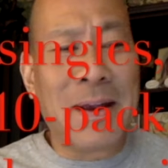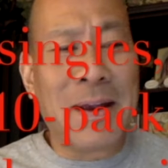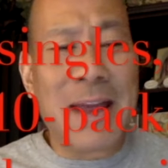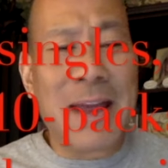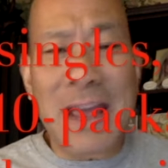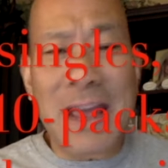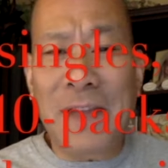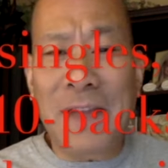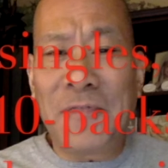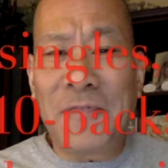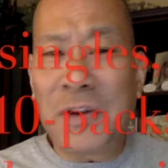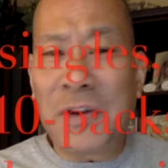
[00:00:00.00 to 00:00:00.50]

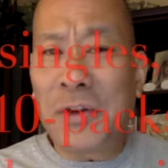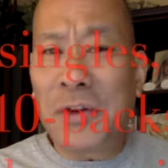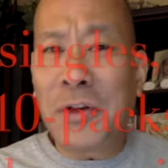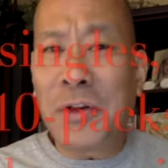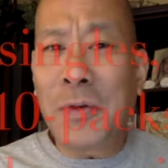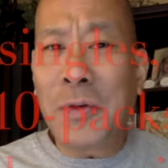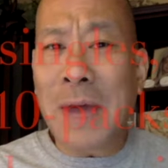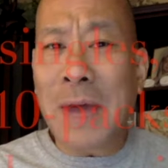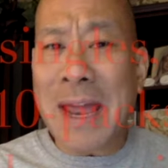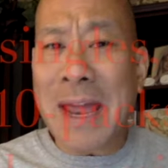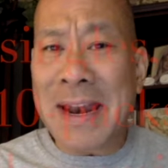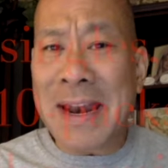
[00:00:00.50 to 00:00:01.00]
And if you do
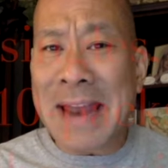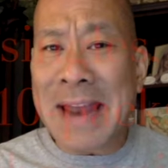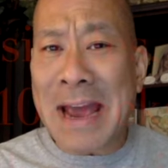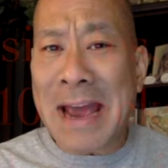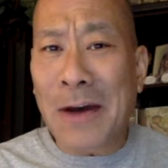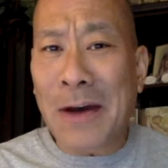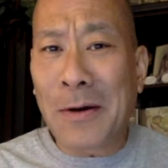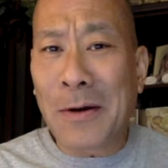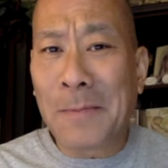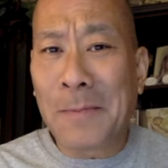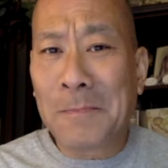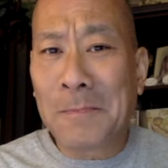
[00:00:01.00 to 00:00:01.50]
end
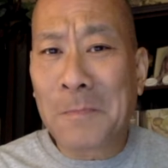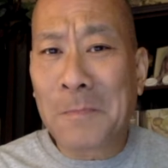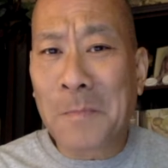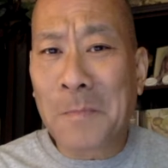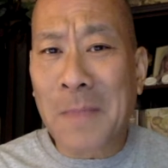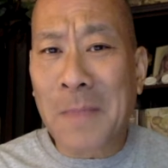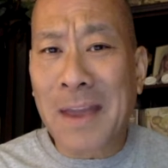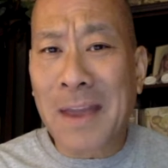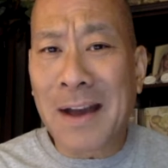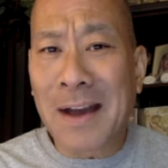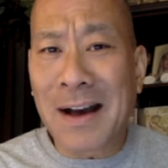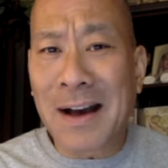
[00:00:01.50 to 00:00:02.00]
out
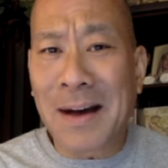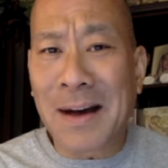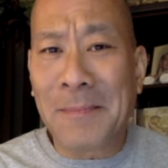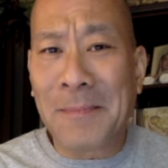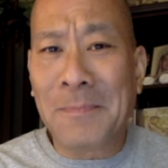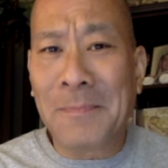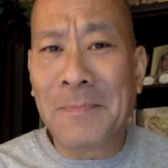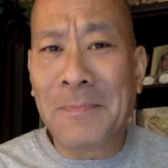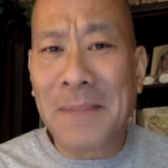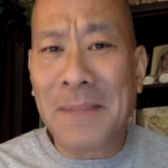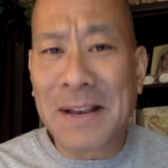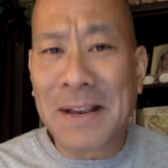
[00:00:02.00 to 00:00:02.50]

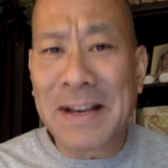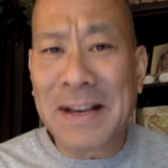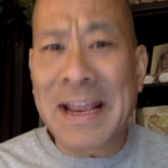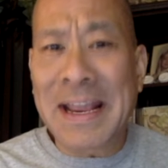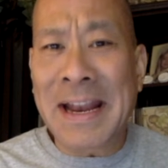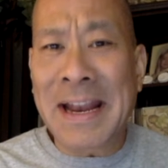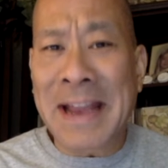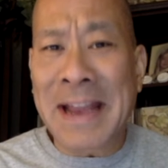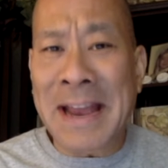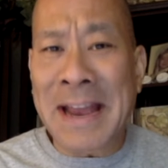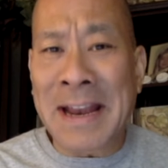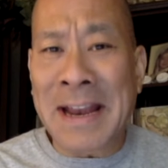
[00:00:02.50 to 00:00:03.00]

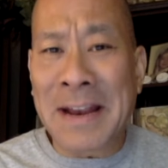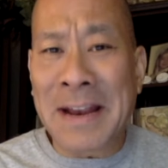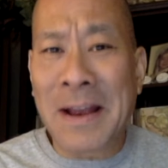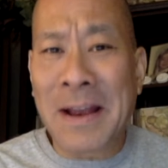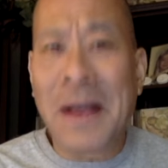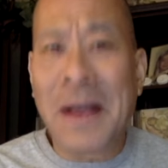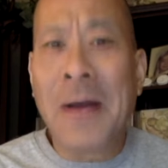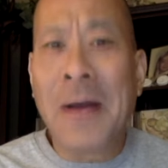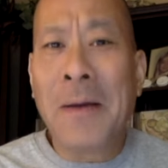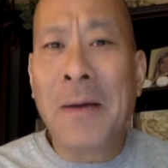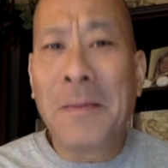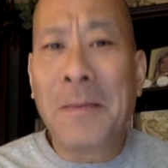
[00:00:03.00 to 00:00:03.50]
getting any,
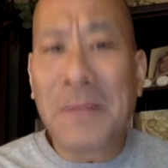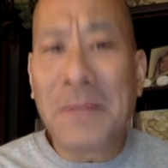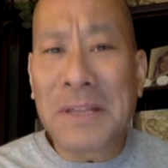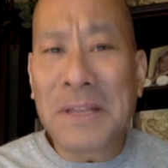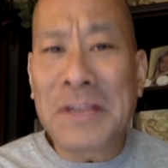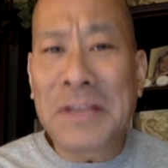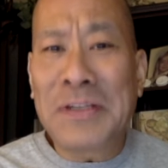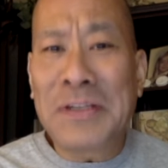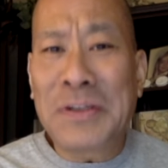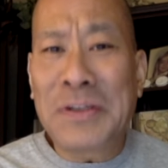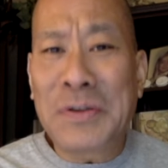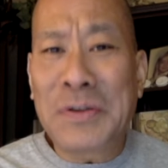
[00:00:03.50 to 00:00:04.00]

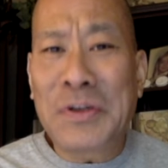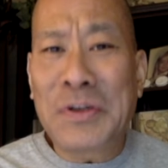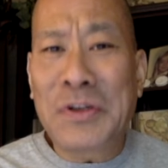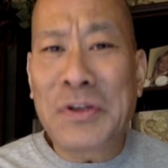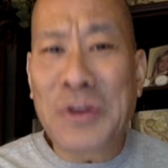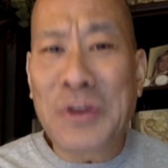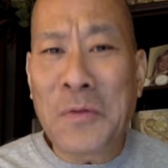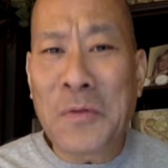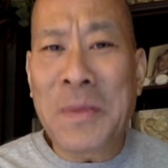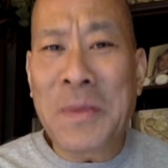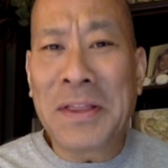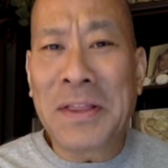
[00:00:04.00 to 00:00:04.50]
please do
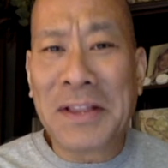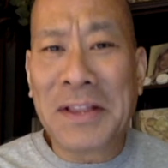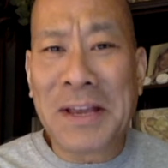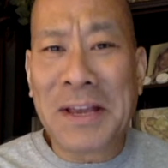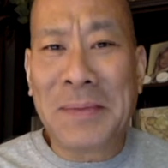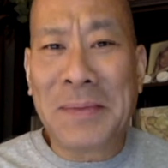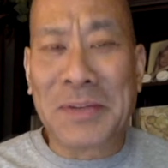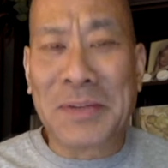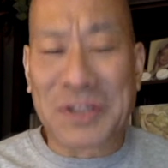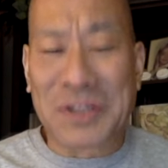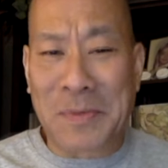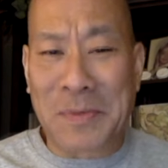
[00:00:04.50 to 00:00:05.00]
show me the
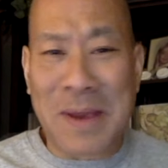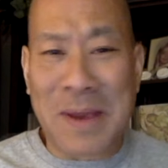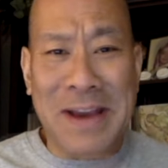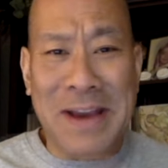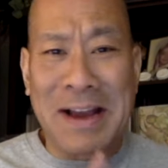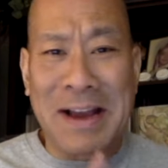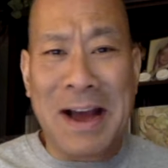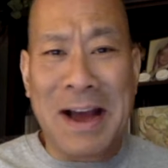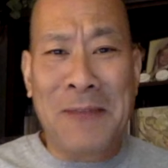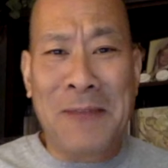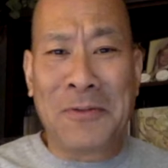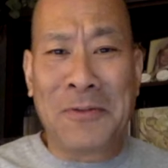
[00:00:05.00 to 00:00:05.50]
labels you make.
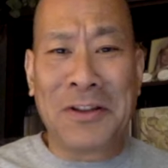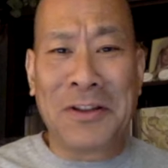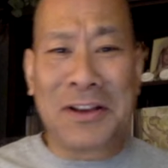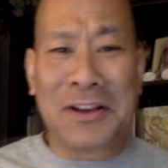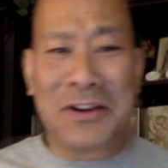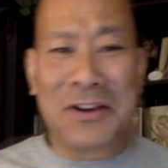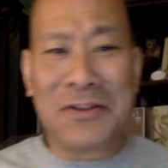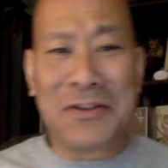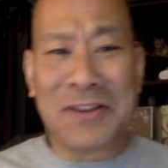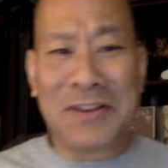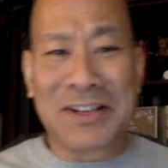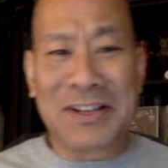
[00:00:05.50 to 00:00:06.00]
I'm really
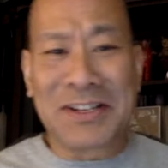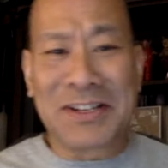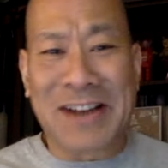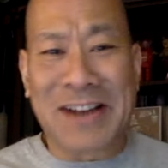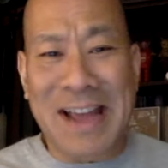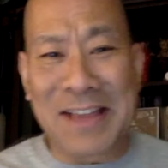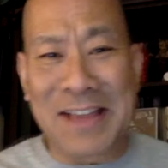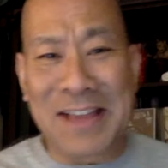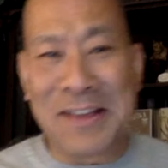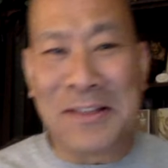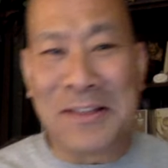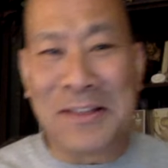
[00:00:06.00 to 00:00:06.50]
curious on
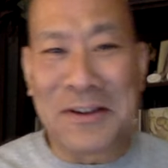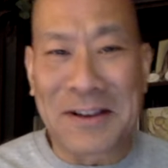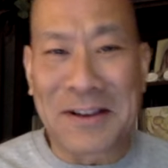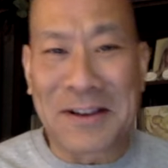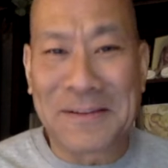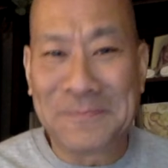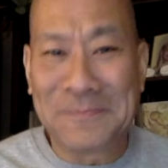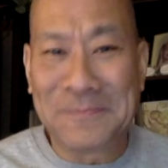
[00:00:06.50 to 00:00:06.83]
how they look.